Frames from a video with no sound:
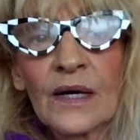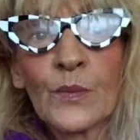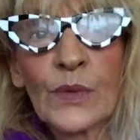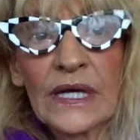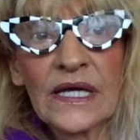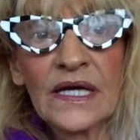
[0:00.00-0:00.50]

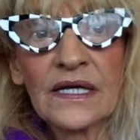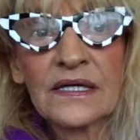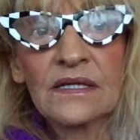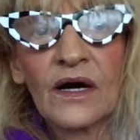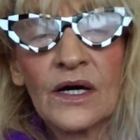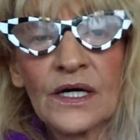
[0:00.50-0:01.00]
bringing
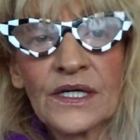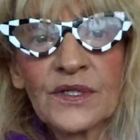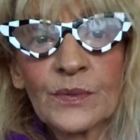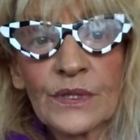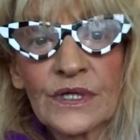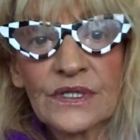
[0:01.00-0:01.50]
the
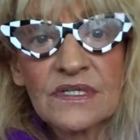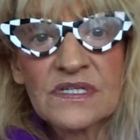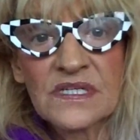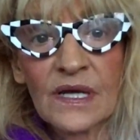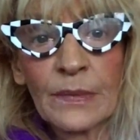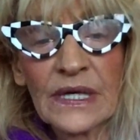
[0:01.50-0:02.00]
hard work, the
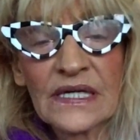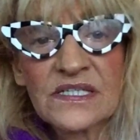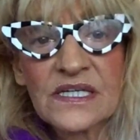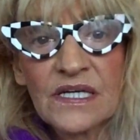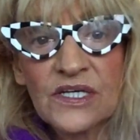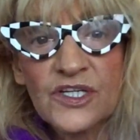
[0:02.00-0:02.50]

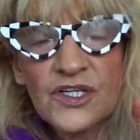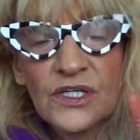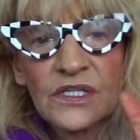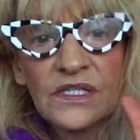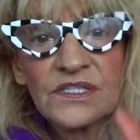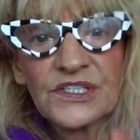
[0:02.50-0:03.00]

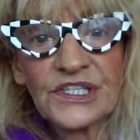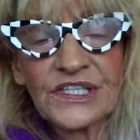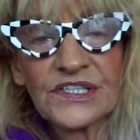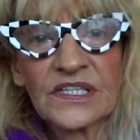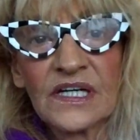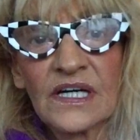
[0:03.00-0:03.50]
stabilization, the
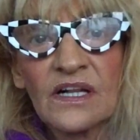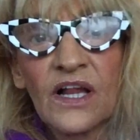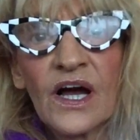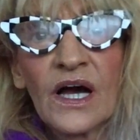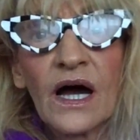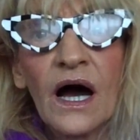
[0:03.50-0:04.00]
detail,
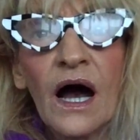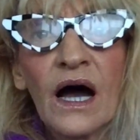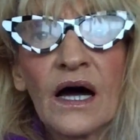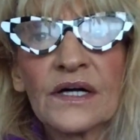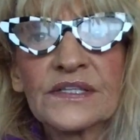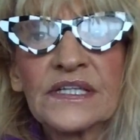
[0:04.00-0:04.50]

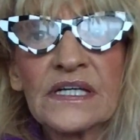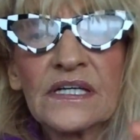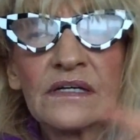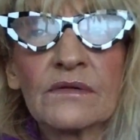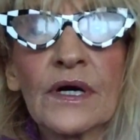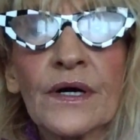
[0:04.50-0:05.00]

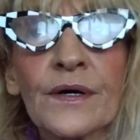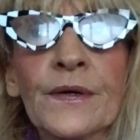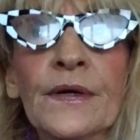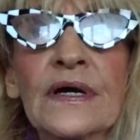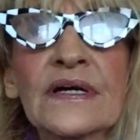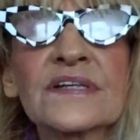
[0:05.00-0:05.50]
the
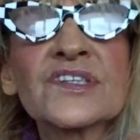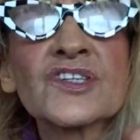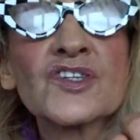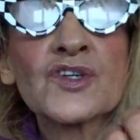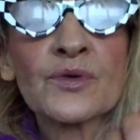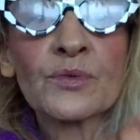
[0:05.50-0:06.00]

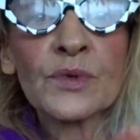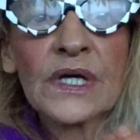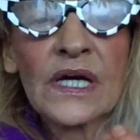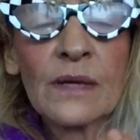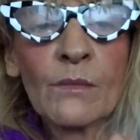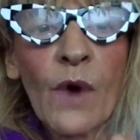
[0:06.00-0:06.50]

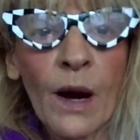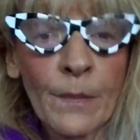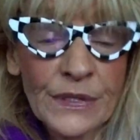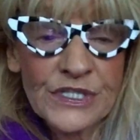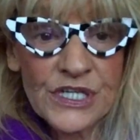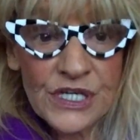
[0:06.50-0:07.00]
extreme
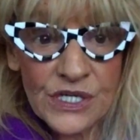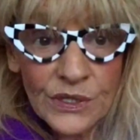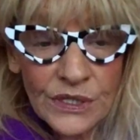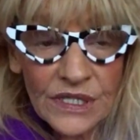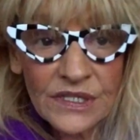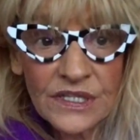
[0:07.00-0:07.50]

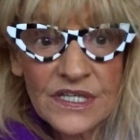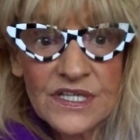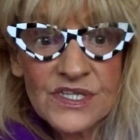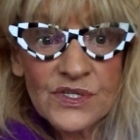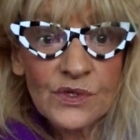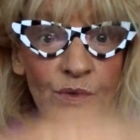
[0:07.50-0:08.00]

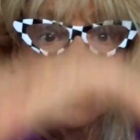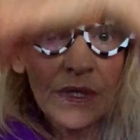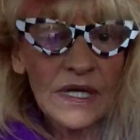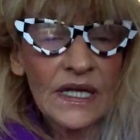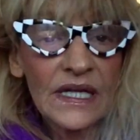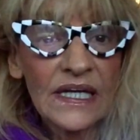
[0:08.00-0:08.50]
opportunities to
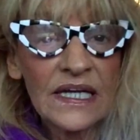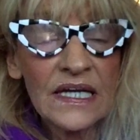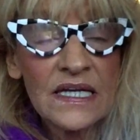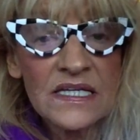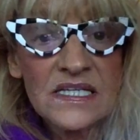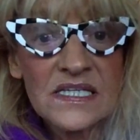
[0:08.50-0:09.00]

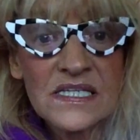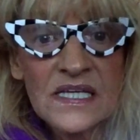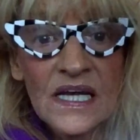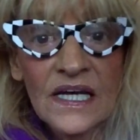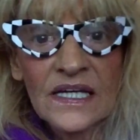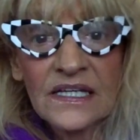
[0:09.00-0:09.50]
release
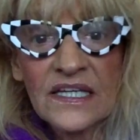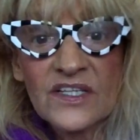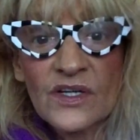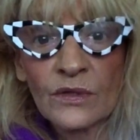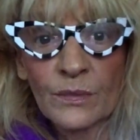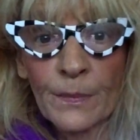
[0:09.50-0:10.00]
these
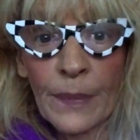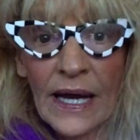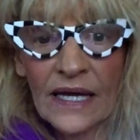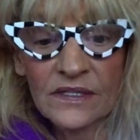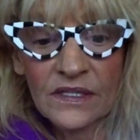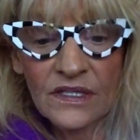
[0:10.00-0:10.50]
old
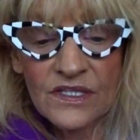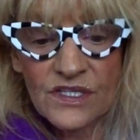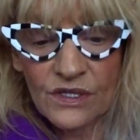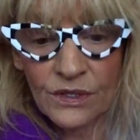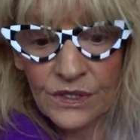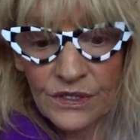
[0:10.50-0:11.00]
patterns
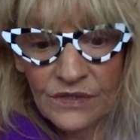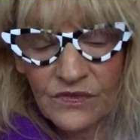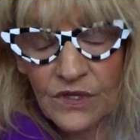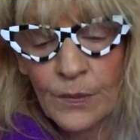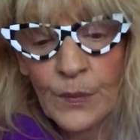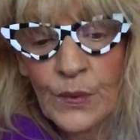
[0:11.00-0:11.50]
out of
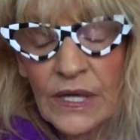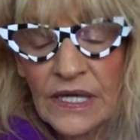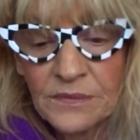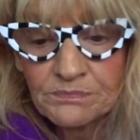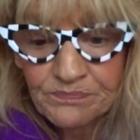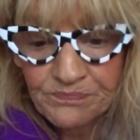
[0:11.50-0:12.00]
your
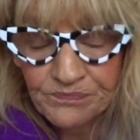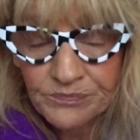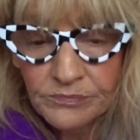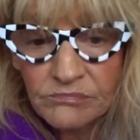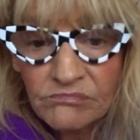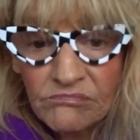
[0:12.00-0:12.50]
brain
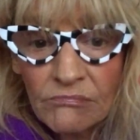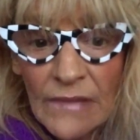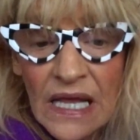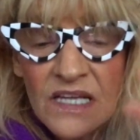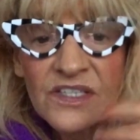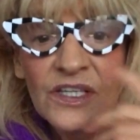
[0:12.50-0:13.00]

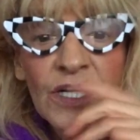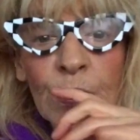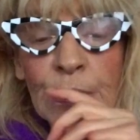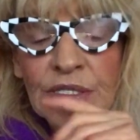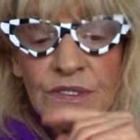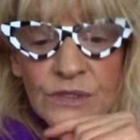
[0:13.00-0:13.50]
is
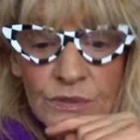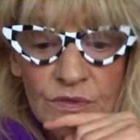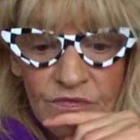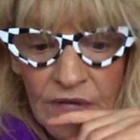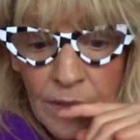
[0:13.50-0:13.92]
going to